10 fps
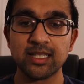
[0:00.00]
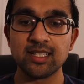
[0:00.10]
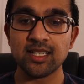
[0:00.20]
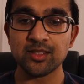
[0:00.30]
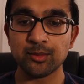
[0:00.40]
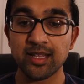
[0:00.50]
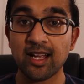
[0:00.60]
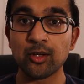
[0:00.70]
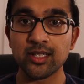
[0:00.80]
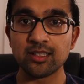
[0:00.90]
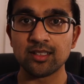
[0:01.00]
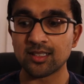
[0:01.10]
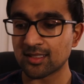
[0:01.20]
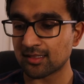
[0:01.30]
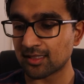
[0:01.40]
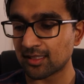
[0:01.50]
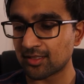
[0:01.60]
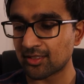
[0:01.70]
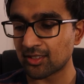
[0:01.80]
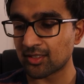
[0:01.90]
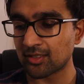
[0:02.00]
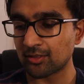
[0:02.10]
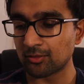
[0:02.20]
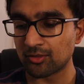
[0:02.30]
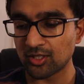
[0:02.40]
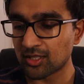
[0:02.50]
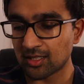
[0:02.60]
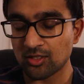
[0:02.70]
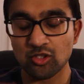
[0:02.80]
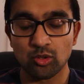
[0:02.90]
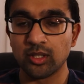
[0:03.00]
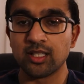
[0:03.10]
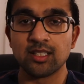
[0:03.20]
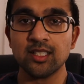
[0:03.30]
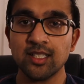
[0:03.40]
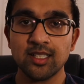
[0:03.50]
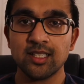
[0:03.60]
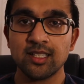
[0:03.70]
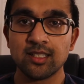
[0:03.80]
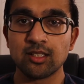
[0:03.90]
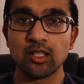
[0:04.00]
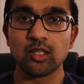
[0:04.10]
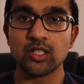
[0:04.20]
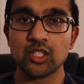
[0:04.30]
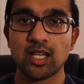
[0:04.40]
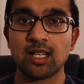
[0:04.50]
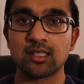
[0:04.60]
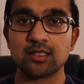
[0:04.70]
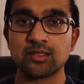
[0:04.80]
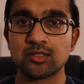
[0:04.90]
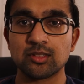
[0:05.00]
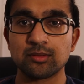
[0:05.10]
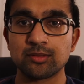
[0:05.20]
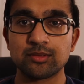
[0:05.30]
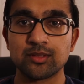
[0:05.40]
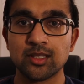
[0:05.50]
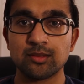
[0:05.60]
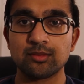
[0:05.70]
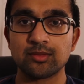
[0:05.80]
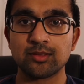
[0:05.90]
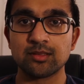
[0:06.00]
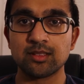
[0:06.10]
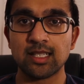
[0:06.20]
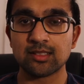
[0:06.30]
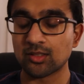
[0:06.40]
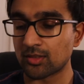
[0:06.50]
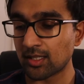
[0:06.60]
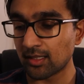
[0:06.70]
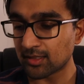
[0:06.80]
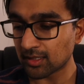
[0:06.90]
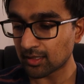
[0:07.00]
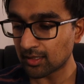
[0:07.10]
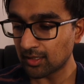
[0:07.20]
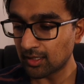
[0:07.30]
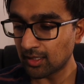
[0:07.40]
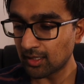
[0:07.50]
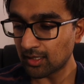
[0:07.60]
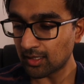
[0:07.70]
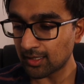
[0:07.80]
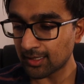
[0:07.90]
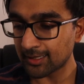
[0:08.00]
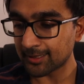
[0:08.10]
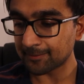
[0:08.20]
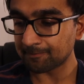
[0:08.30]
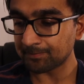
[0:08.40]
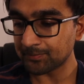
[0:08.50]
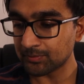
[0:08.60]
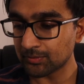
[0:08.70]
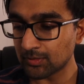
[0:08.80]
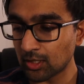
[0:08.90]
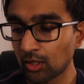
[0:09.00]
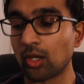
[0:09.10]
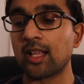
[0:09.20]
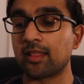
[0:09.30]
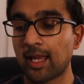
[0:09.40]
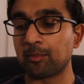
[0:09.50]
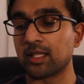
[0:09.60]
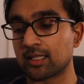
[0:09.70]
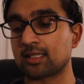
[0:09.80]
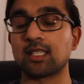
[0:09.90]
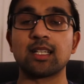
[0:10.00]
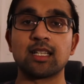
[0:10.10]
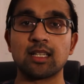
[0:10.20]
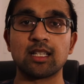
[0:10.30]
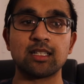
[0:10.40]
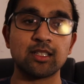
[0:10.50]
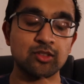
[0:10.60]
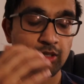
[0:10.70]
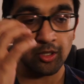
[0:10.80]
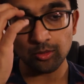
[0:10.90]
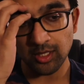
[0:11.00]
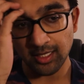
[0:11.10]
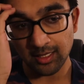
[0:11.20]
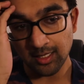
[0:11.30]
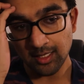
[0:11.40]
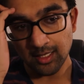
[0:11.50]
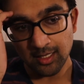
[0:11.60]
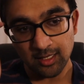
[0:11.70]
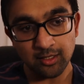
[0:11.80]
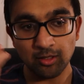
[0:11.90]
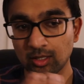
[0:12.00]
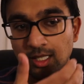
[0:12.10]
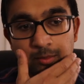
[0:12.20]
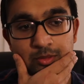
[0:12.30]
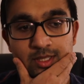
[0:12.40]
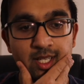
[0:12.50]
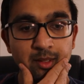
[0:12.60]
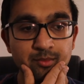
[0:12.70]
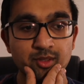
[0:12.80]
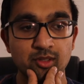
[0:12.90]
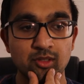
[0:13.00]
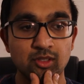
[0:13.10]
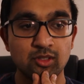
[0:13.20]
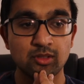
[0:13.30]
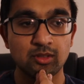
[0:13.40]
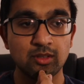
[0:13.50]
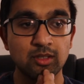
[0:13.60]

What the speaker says: days without it, honestly. It's just, you just enjoy, the challenge of exercising. Um, that being said, a show like, a couple times just,